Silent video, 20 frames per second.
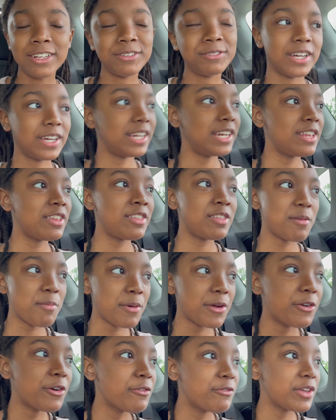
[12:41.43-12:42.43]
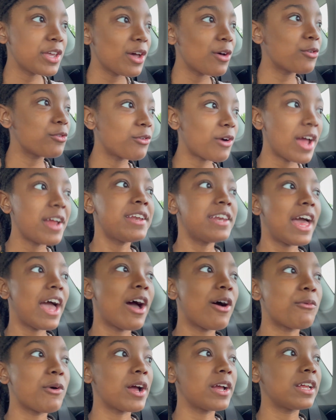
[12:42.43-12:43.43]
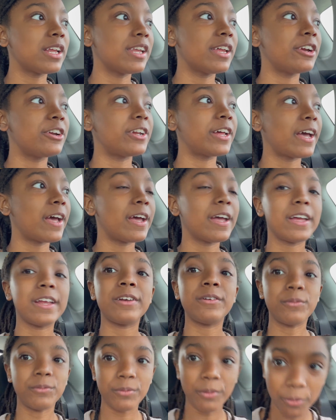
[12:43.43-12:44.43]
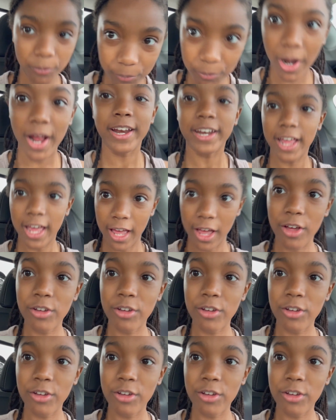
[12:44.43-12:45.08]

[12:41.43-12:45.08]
It needs to be revealed right now why Claire died. Right now.